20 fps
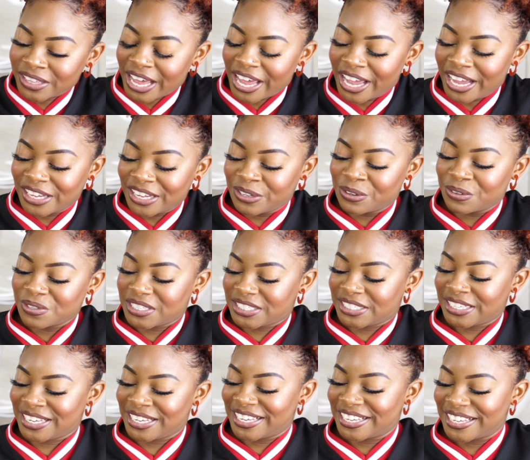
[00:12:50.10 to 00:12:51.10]
that, you'll
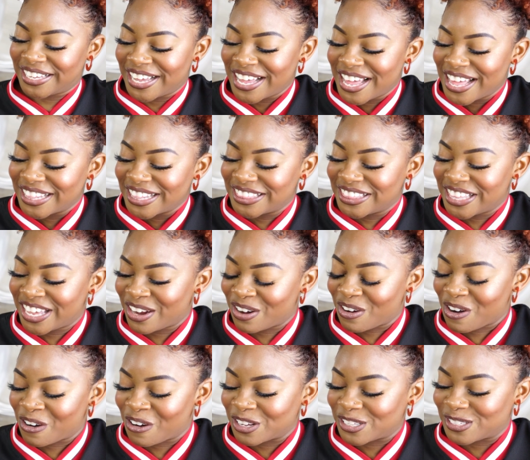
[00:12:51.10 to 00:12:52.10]
see there
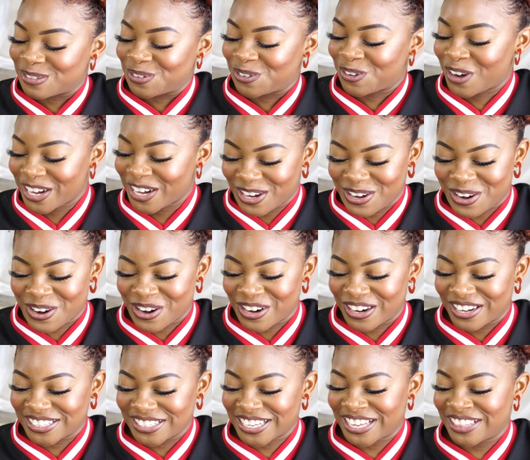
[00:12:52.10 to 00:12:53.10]
are some credit
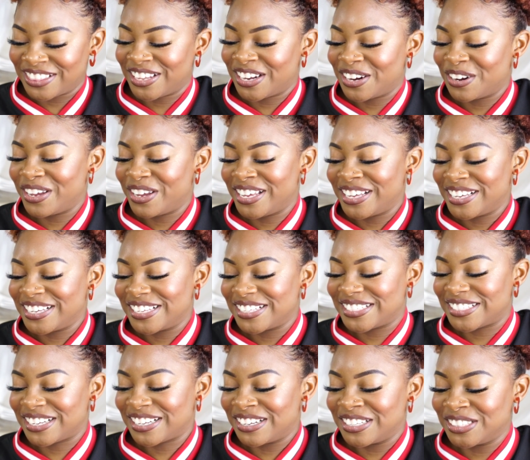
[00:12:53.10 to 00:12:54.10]
cards, and there is
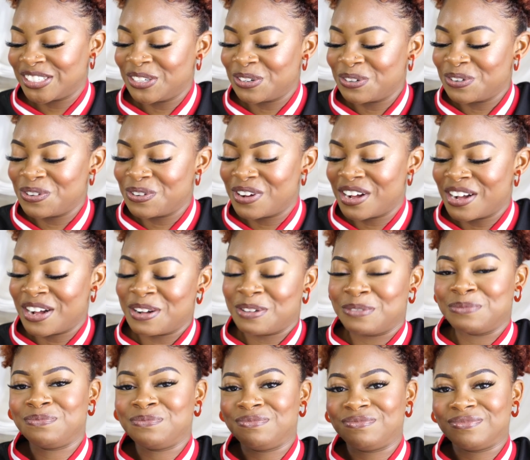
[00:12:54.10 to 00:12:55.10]
a little
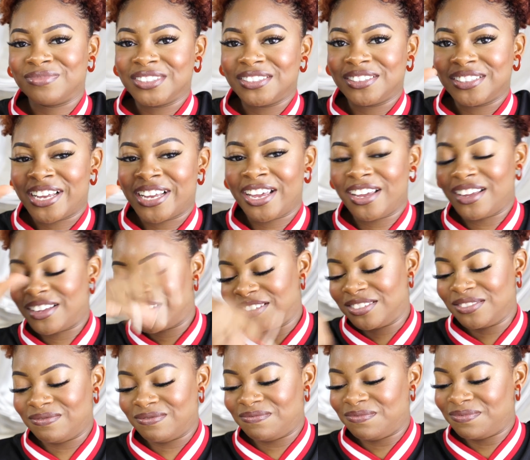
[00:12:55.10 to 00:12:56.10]
like
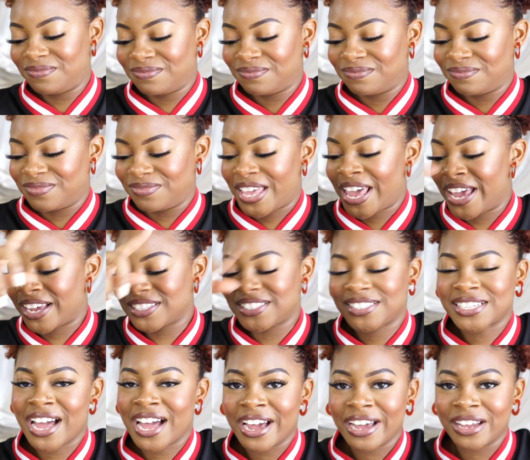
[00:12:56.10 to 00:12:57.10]
X
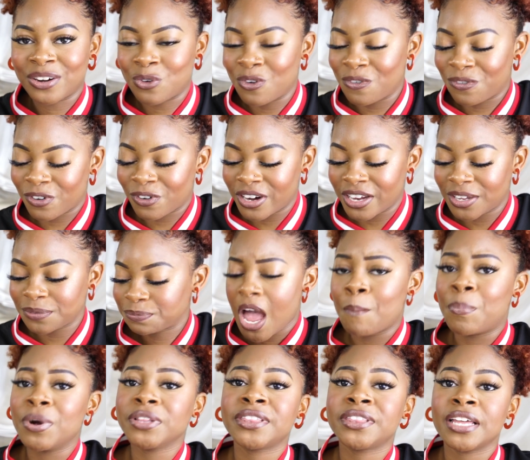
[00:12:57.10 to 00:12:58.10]
sign over it. I
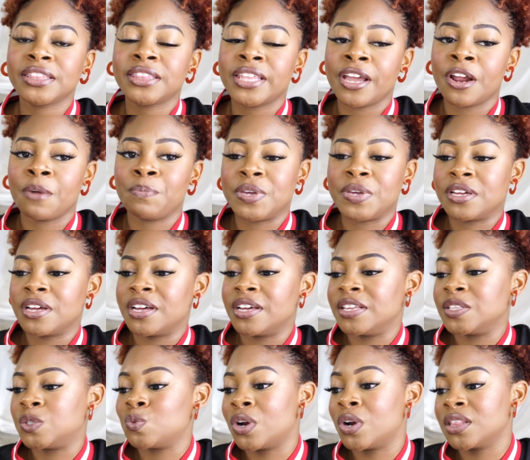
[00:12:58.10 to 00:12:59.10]
put that there
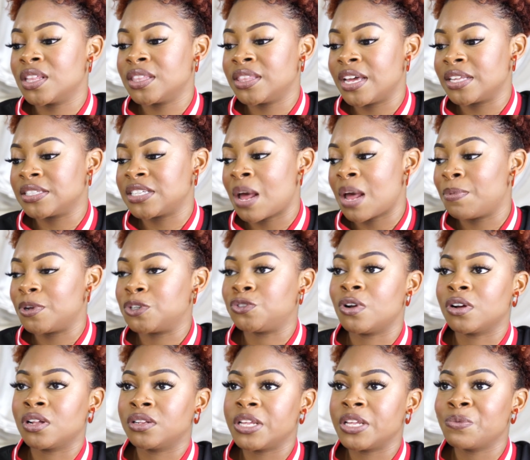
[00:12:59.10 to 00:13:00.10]
because one of the things that I've been
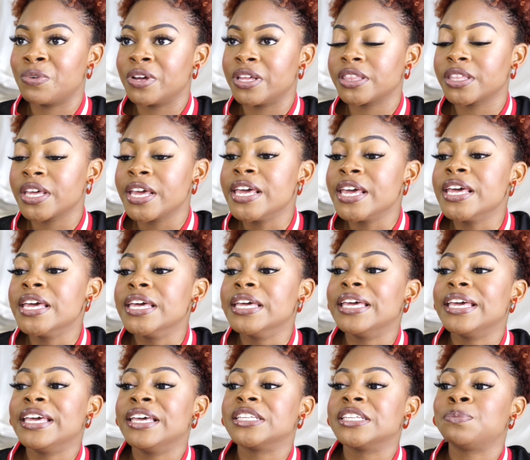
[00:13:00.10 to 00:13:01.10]
struggling with
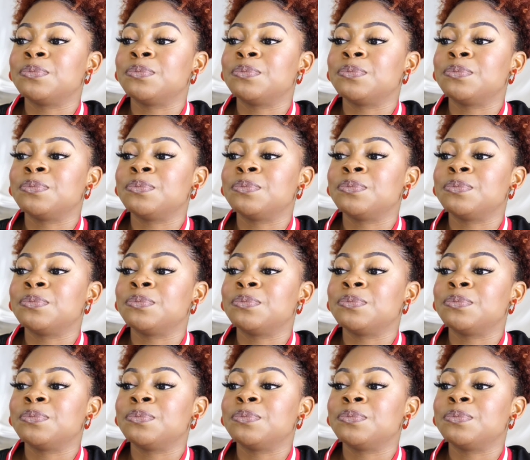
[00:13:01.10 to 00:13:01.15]
is